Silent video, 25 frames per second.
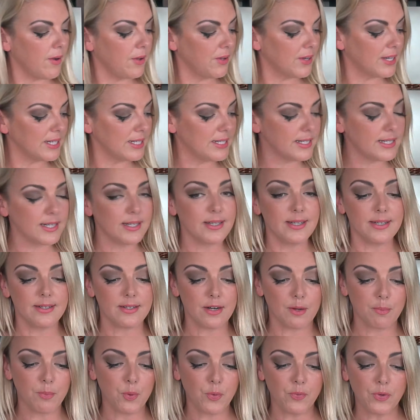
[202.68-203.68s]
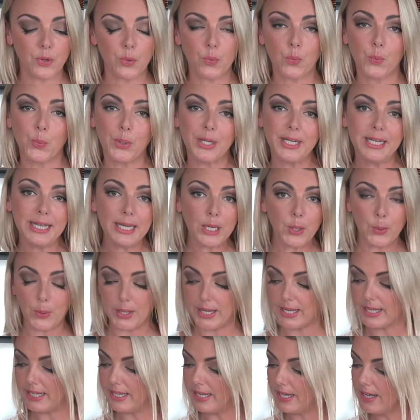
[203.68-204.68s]
you can see these are moving really
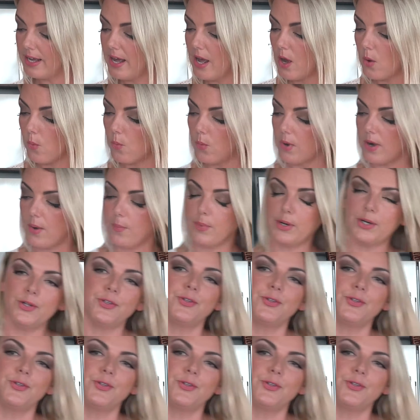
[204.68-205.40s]
quickly. What I want